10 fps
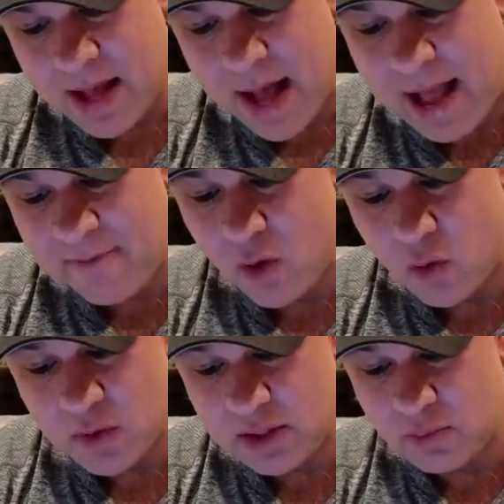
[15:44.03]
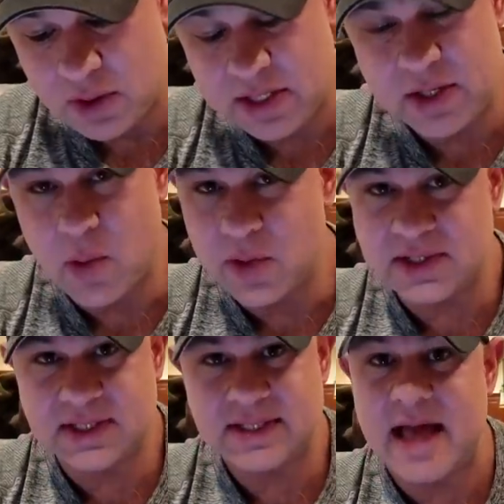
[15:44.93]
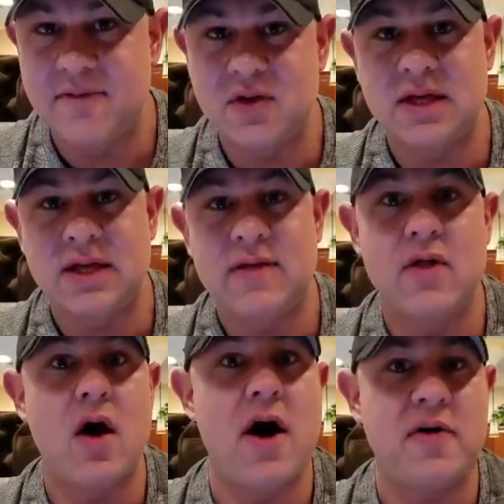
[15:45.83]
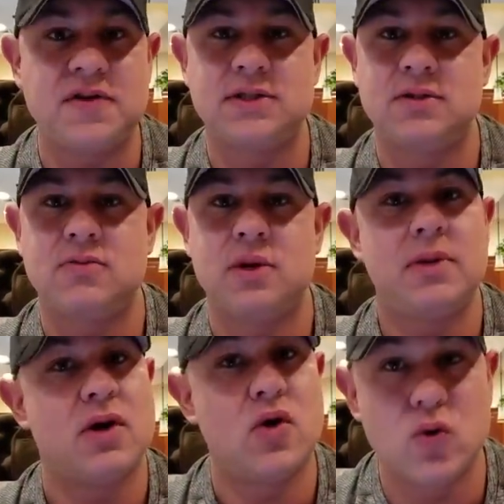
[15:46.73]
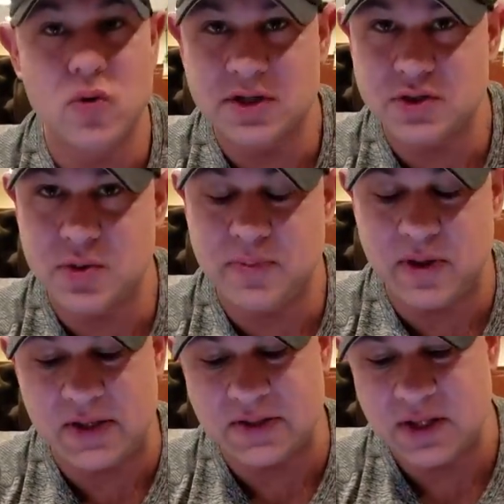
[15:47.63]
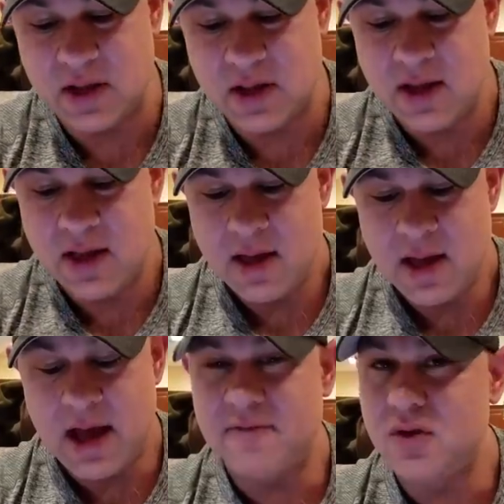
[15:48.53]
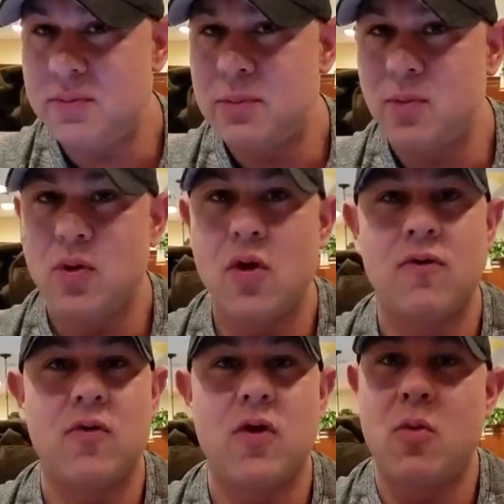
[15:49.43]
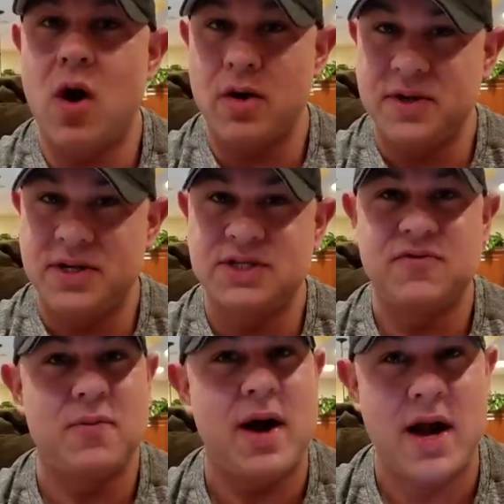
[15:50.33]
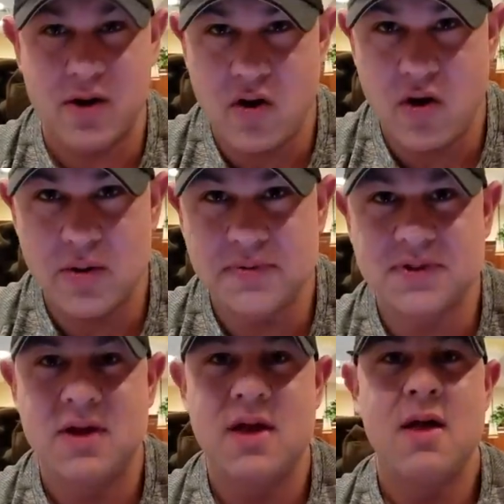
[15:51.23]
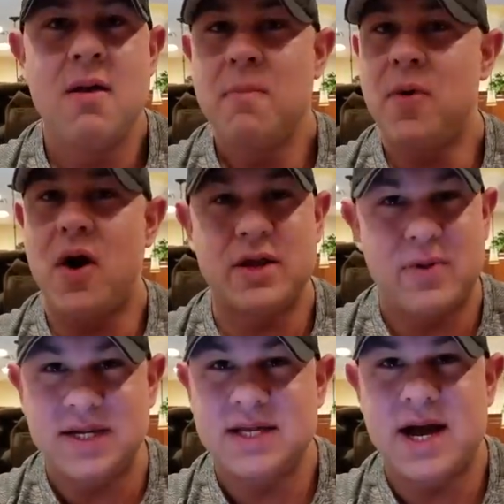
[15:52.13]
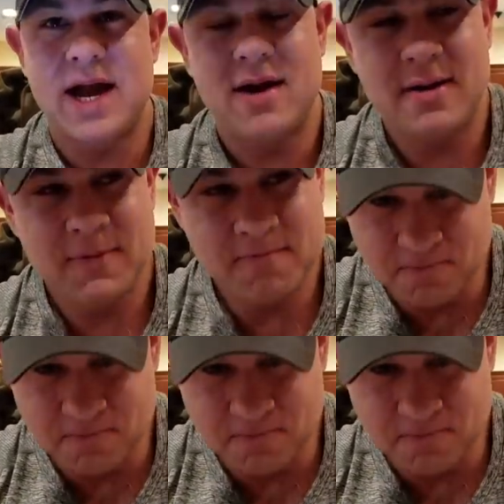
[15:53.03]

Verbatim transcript: I've only really noticed this heavily in the off season when I'm in a caloric surplus. I have a little bit more overall water retention from higher carbs, body weight's higher.